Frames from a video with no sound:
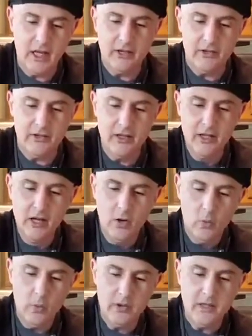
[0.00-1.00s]
together
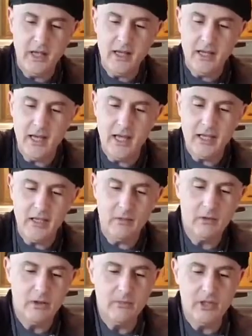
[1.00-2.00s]
with that egg.
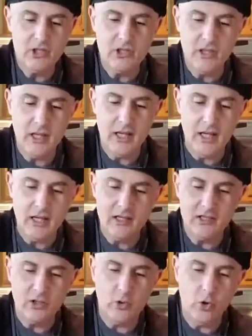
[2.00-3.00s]
And we're going to make sure that egg
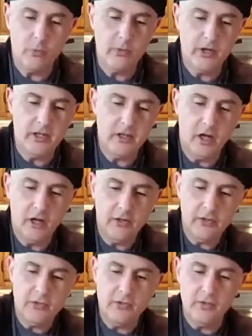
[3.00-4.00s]
is incorporated all
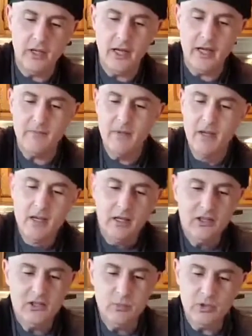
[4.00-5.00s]
through that.
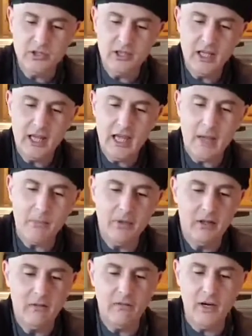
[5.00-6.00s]
Because what's going to
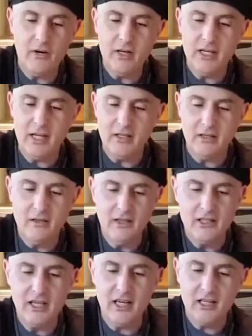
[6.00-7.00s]
happen at the very end of
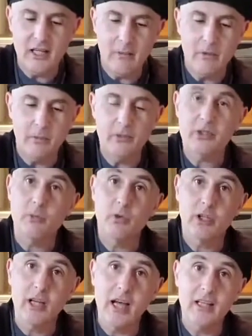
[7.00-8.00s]
this, I'm going to put some
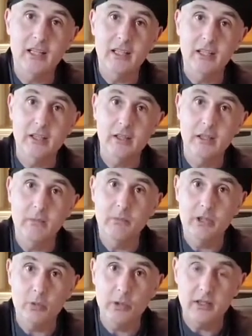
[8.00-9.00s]
ricotta in
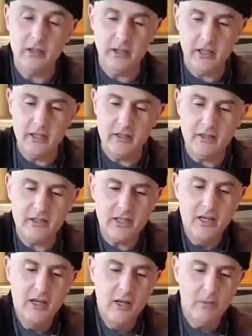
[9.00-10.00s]
between the layers.
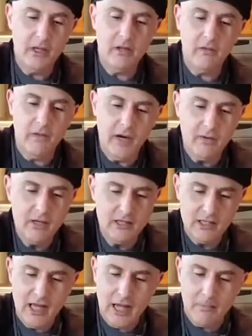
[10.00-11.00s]
But on the very
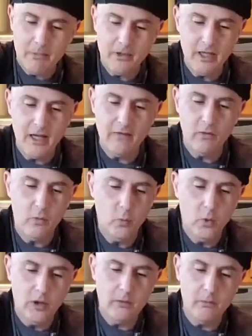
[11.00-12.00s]
top, we're going to have
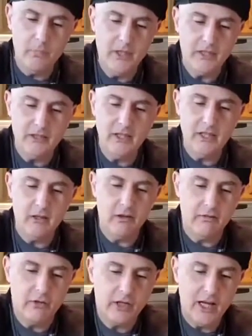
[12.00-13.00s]
one big layer
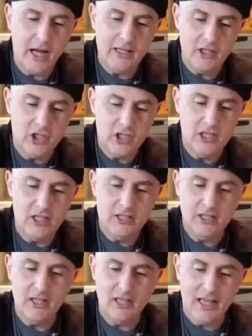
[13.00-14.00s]
of ricotta
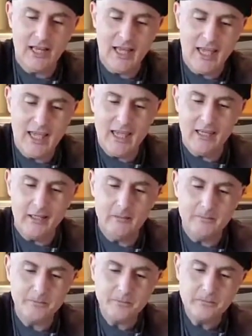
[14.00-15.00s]
cheese. And that
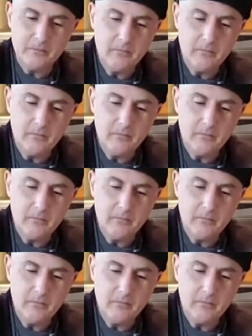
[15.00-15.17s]
egg